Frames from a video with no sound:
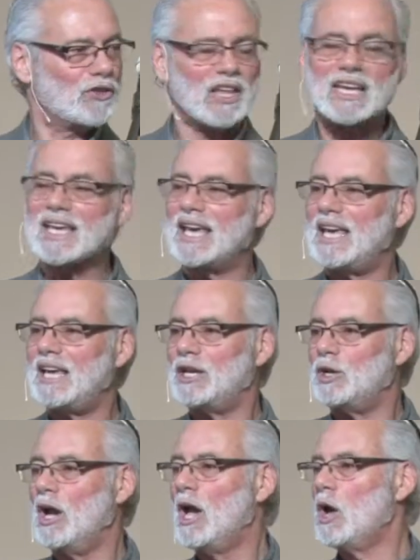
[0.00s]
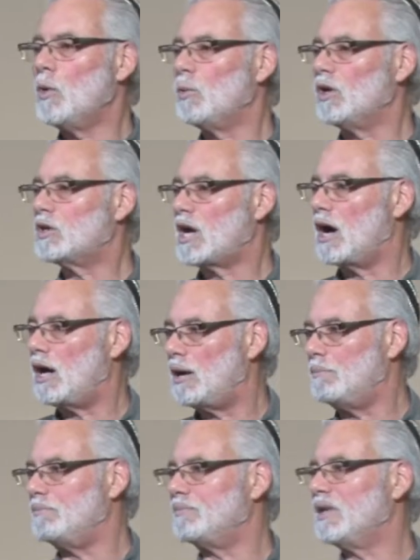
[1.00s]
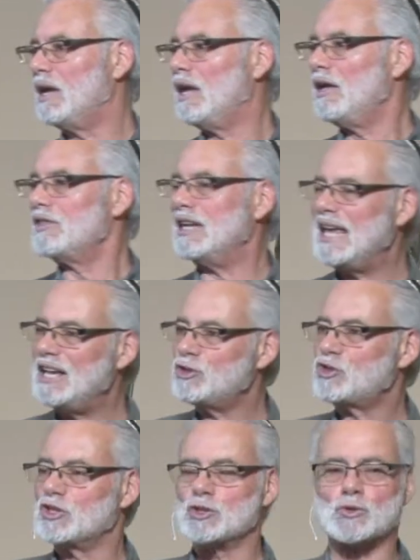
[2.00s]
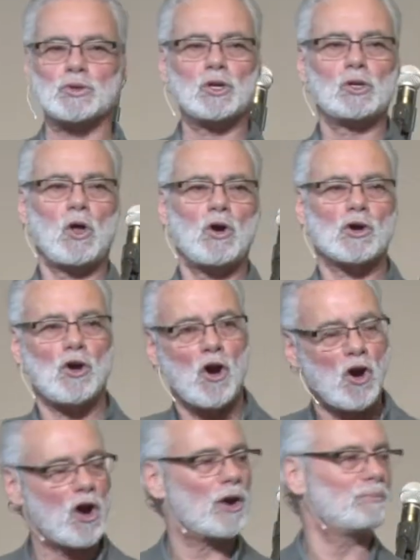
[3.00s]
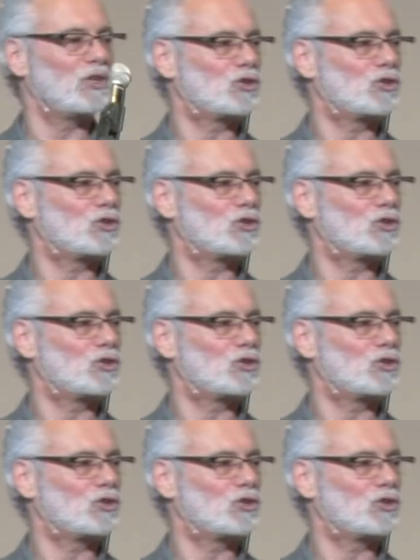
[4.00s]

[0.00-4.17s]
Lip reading: The king will come. The nations will no longer harm the